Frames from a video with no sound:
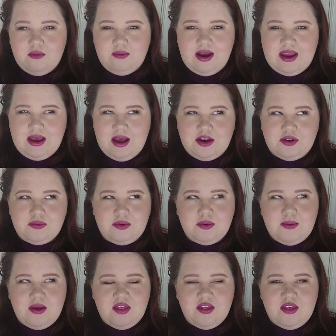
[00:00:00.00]
right I don't know
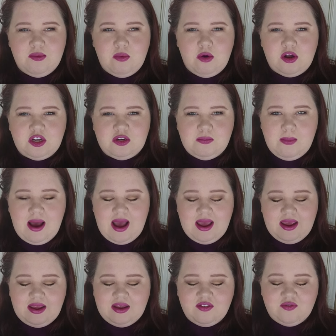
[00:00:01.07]
whether they've watched
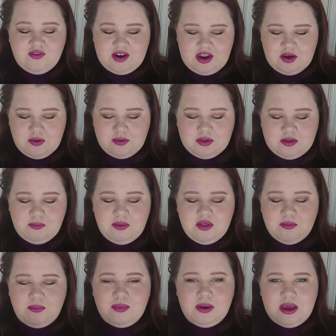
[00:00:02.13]
my videos but
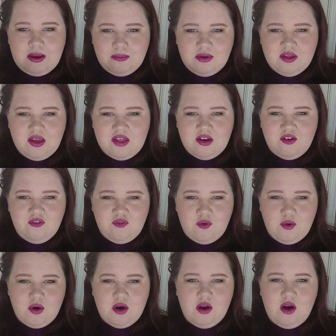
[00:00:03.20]
the people that they're
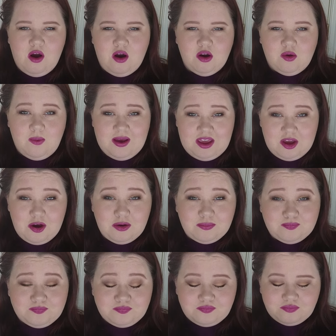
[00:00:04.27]
for are quite
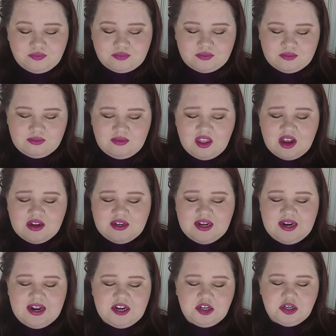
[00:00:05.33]
young
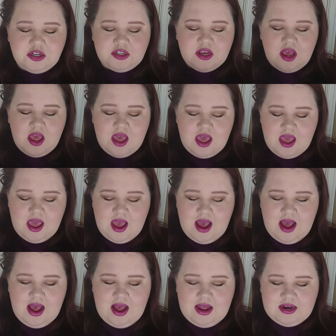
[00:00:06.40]
teenagers
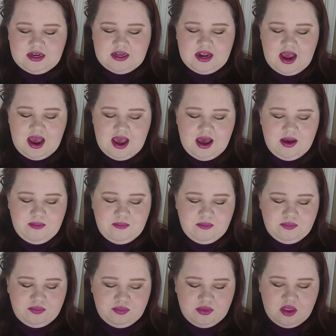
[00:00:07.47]
and
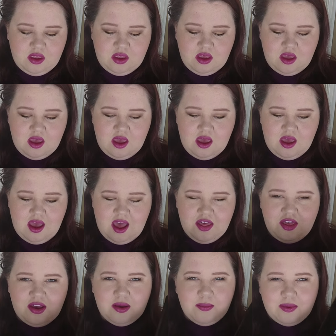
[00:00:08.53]
um, I
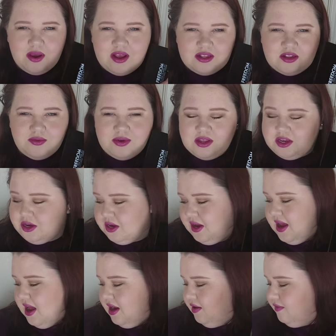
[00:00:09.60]
think it's a really good
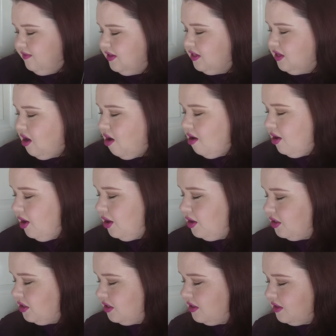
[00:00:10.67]
kind of starting out
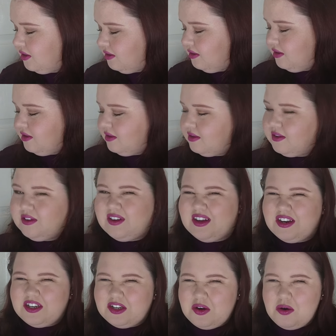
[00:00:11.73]

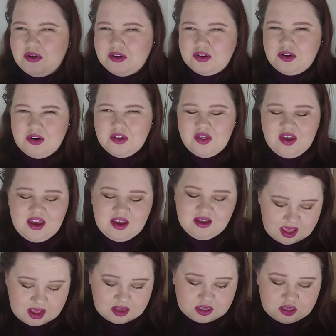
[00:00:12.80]
into contour thing.
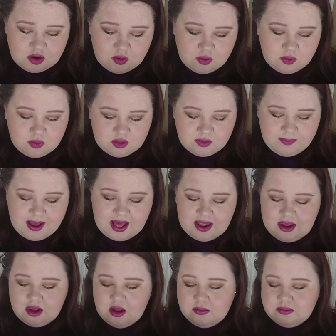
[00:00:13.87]
So the
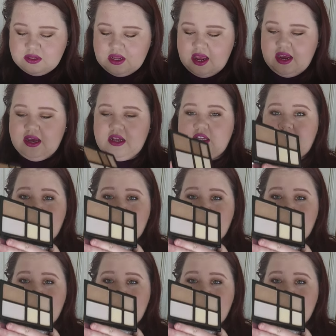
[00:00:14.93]
palette comes like